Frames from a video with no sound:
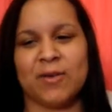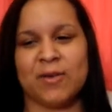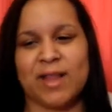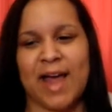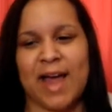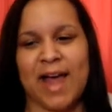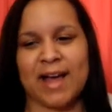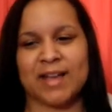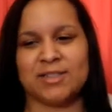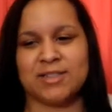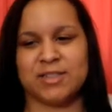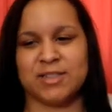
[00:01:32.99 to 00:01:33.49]

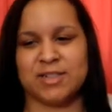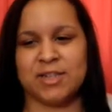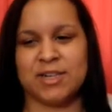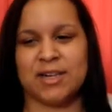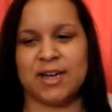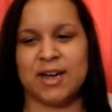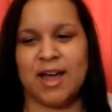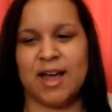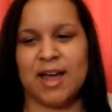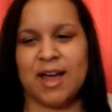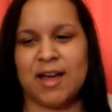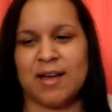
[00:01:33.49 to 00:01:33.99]

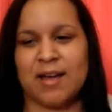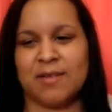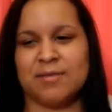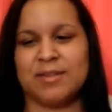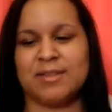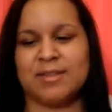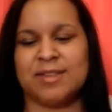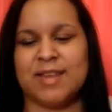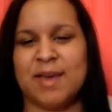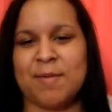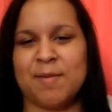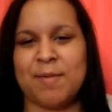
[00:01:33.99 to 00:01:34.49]
relaxer,
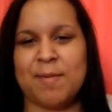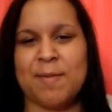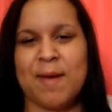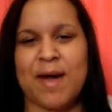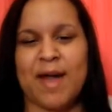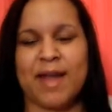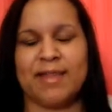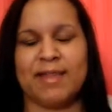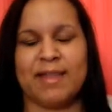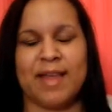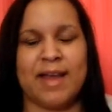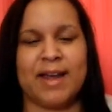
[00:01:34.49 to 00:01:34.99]
just keep in
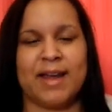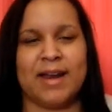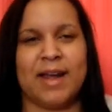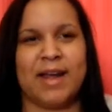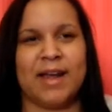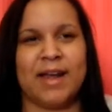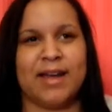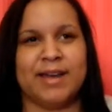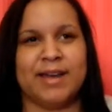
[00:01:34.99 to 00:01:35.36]
mind that